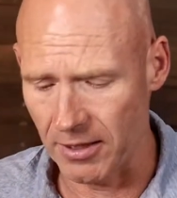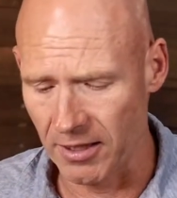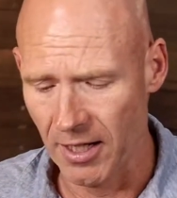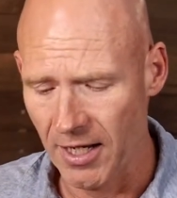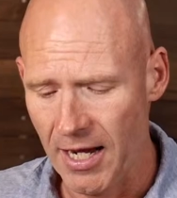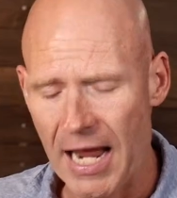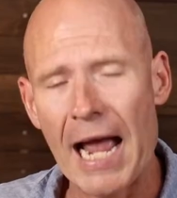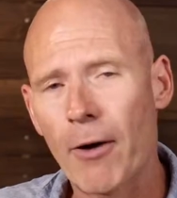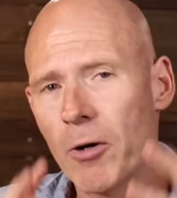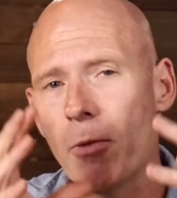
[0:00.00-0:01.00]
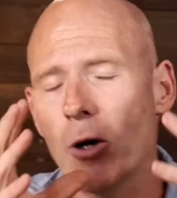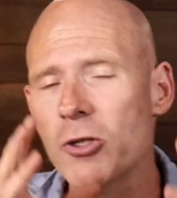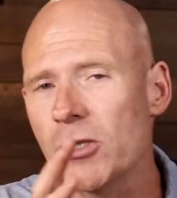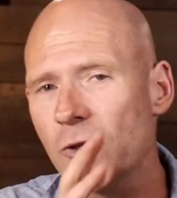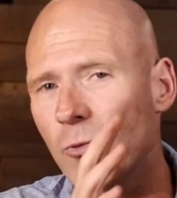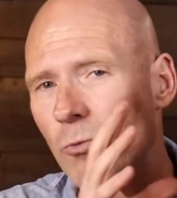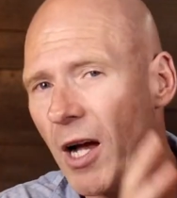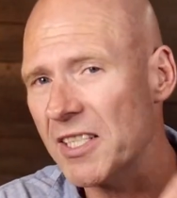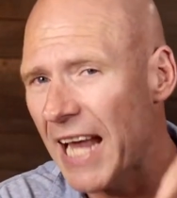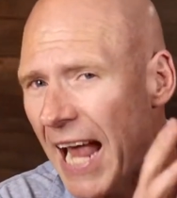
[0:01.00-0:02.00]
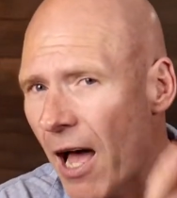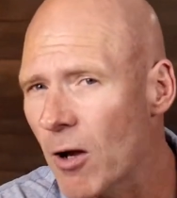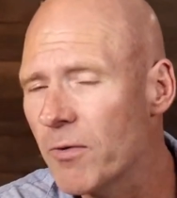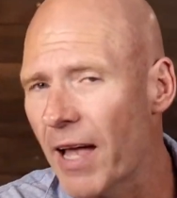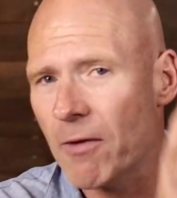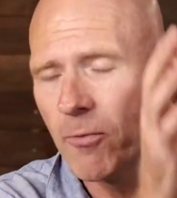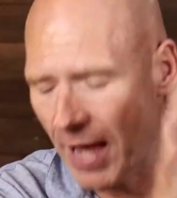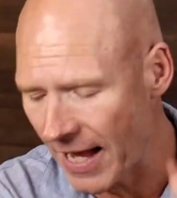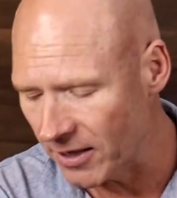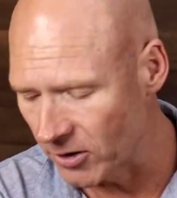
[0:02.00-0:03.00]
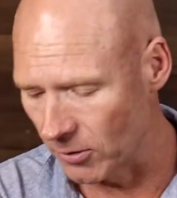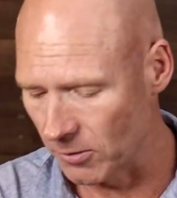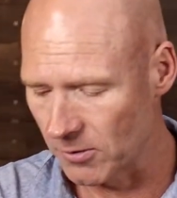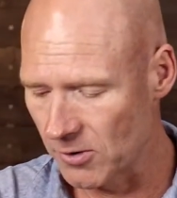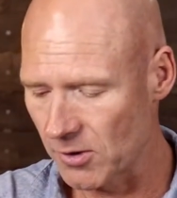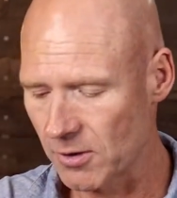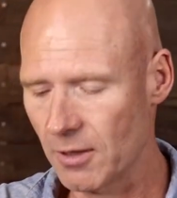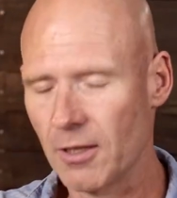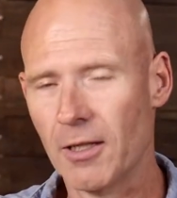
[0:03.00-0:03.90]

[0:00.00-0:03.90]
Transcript: So our emotions rise out of our values,